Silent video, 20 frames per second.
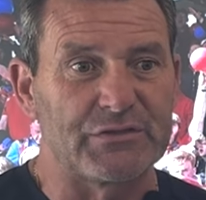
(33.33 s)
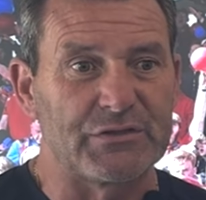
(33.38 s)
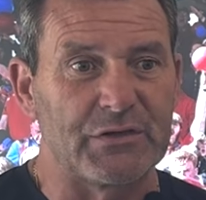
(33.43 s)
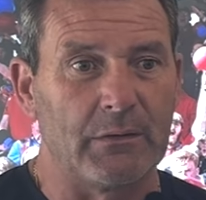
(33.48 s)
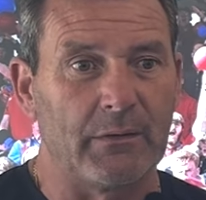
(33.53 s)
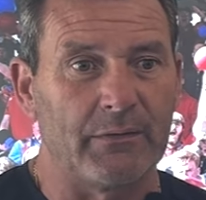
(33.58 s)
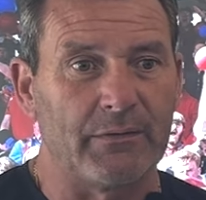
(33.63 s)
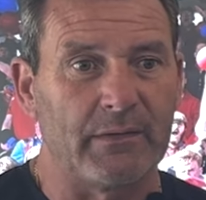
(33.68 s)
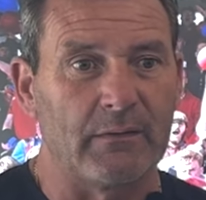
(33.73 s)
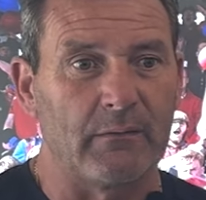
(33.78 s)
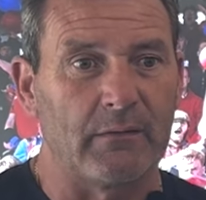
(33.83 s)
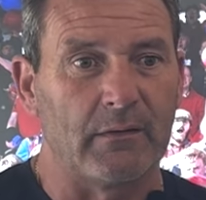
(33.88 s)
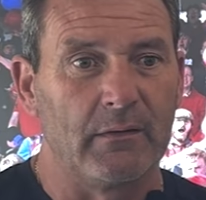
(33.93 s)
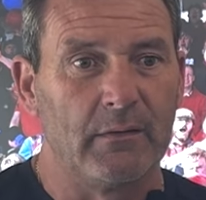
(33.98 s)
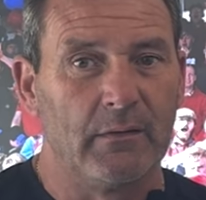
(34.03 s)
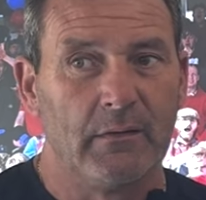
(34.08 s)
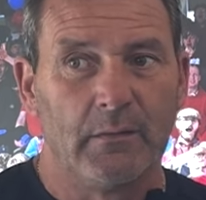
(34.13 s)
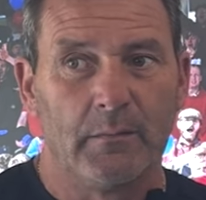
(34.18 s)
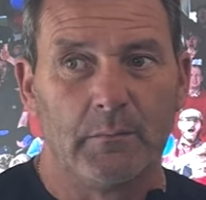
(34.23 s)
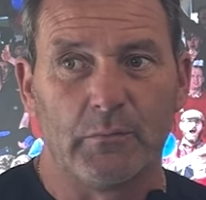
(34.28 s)
So I think
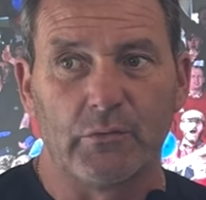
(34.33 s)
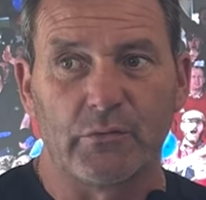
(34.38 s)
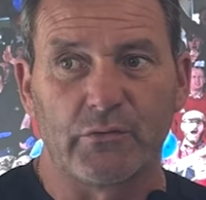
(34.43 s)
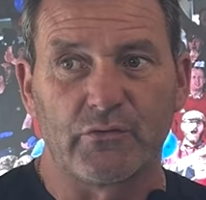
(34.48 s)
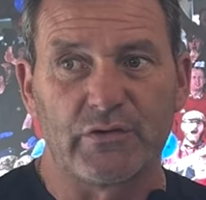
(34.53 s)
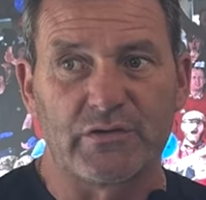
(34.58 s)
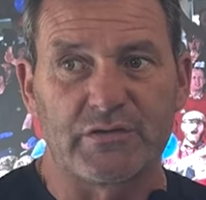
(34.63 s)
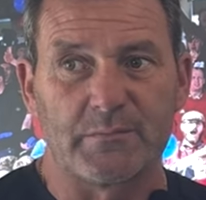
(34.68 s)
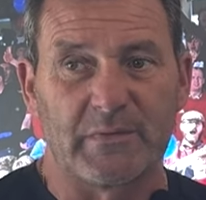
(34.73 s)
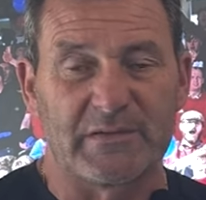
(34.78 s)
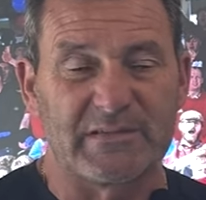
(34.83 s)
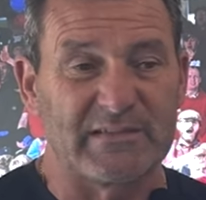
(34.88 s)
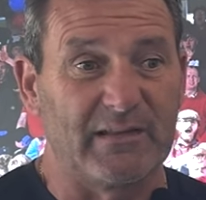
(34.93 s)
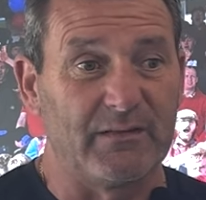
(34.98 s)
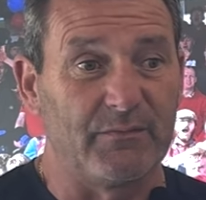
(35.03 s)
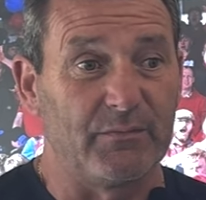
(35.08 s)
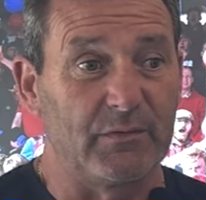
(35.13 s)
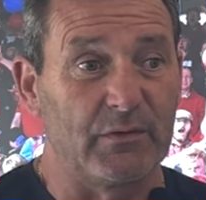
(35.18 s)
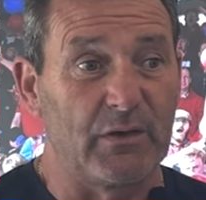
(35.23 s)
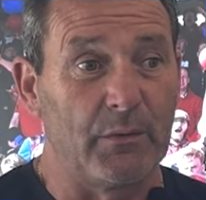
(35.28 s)
both Chris and
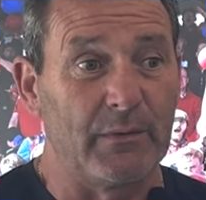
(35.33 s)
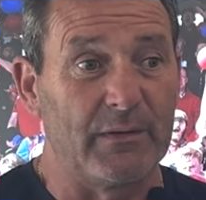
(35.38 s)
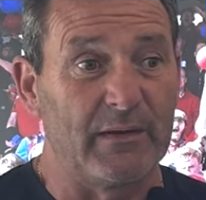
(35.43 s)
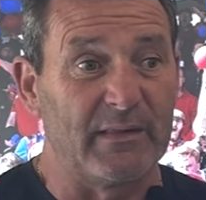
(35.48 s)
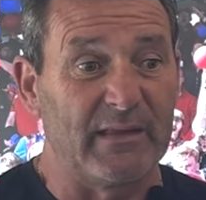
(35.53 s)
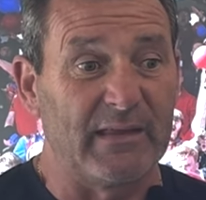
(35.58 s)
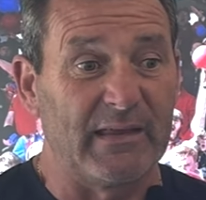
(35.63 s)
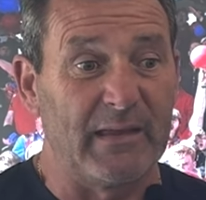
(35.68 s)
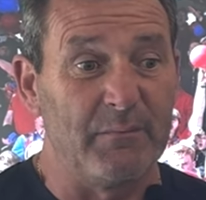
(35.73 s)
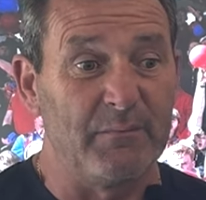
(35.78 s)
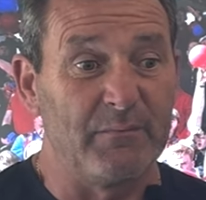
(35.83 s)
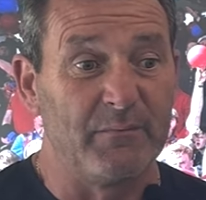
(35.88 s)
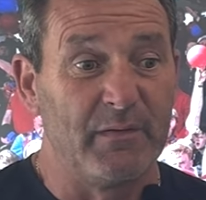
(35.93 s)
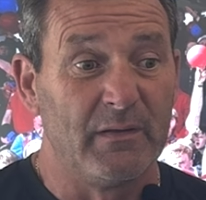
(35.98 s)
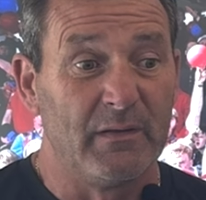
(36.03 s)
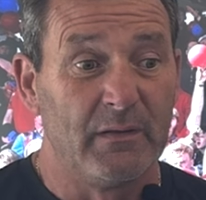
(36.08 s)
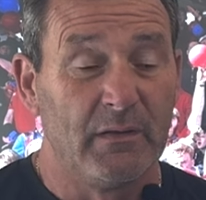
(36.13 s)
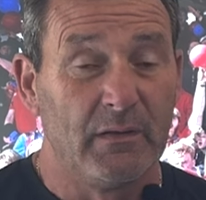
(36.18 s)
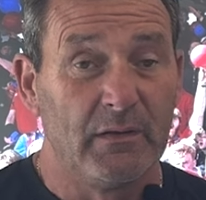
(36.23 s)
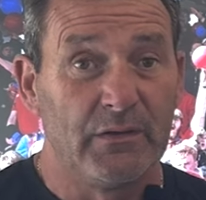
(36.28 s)
myself will go into the game,
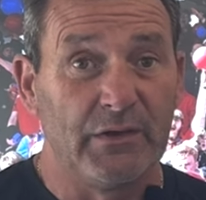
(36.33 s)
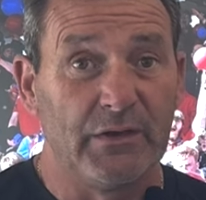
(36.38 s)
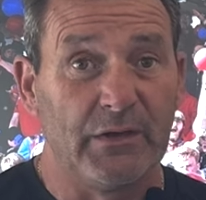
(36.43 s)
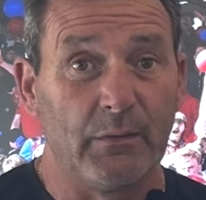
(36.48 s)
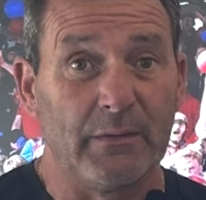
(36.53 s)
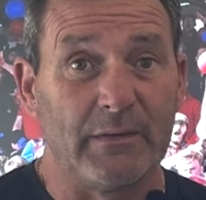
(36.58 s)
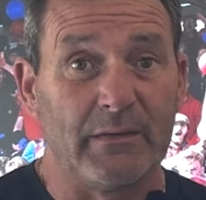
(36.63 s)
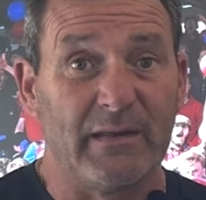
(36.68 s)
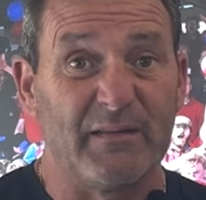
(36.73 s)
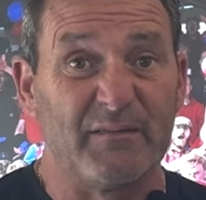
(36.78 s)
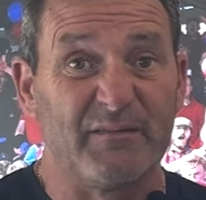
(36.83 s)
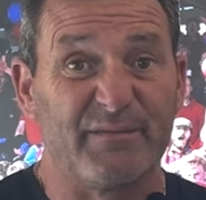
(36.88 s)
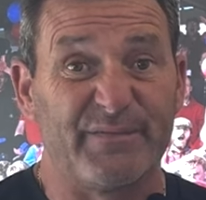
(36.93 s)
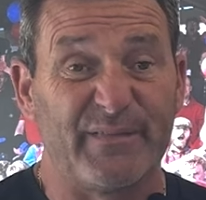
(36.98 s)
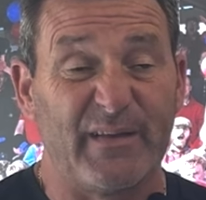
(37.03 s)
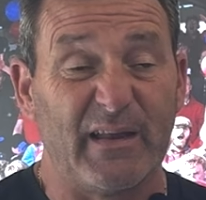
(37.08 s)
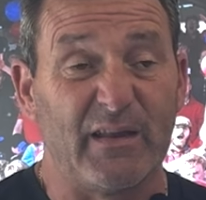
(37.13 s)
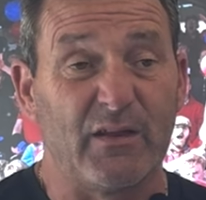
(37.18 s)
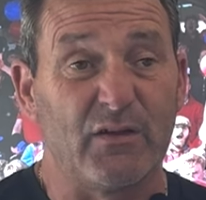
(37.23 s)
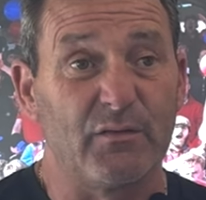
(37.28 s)
you know, in
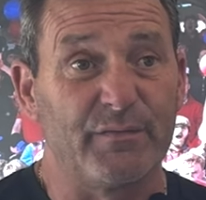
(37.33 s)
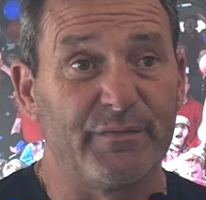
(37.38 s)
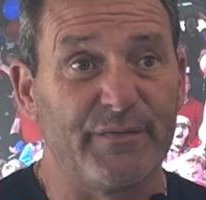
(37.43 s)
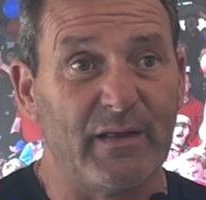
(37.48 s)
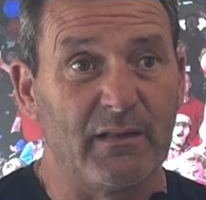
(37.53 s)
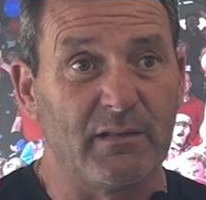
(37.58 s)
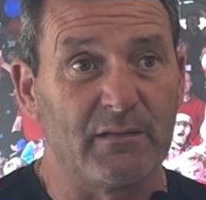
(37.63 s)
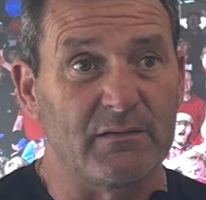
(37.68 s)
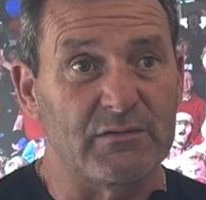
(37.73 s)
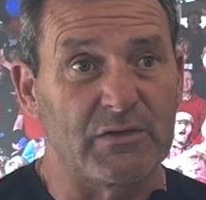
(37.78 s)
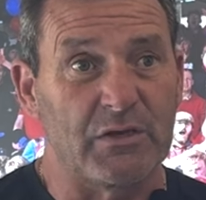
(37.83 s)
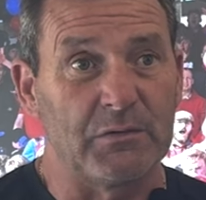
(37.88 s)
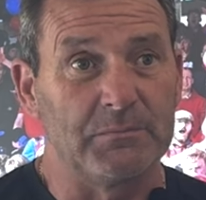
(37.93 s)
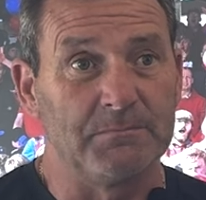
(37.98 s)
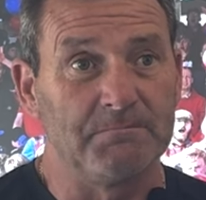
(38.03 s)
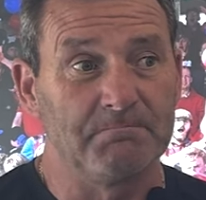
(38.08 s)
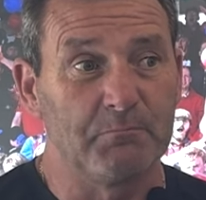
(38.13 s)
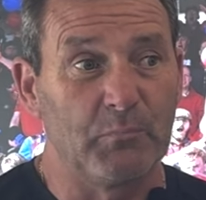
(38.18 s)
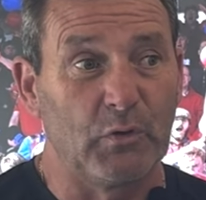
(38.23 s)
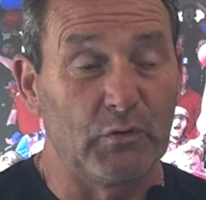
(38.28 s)
fairly good fettle. So
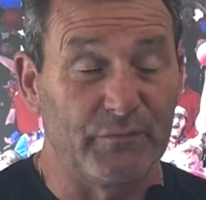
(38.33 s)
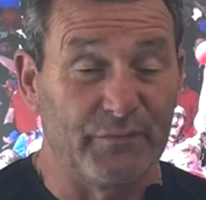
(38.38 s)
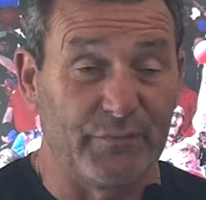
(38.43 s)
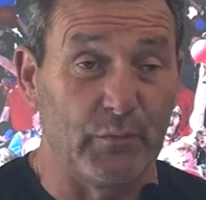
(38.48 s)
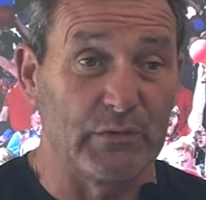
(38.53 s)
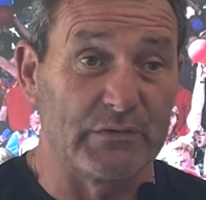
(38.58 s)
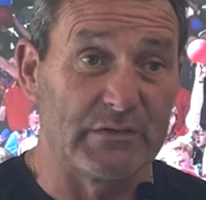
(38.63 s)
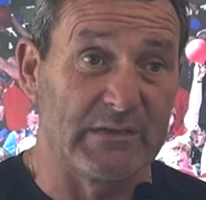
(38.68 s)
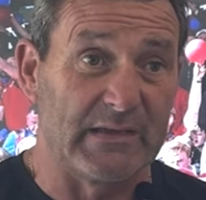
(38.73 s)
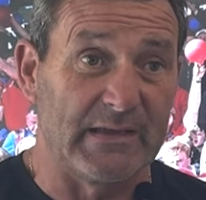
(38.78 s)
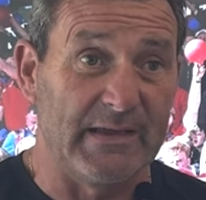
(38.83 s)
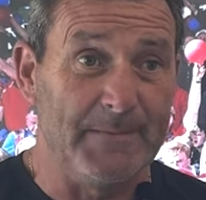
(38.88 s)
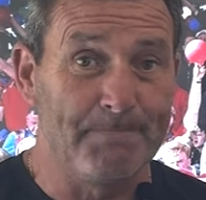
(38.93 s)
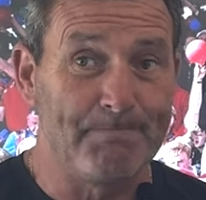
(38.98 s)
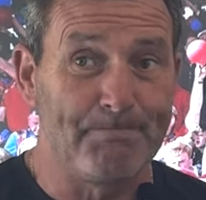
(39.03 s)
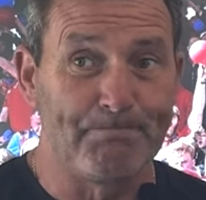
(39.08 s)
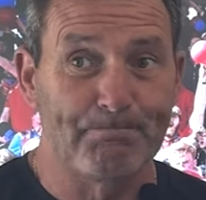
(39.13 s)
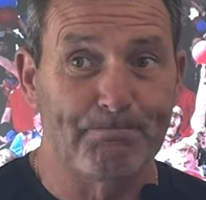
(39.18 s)
looking forward to the game.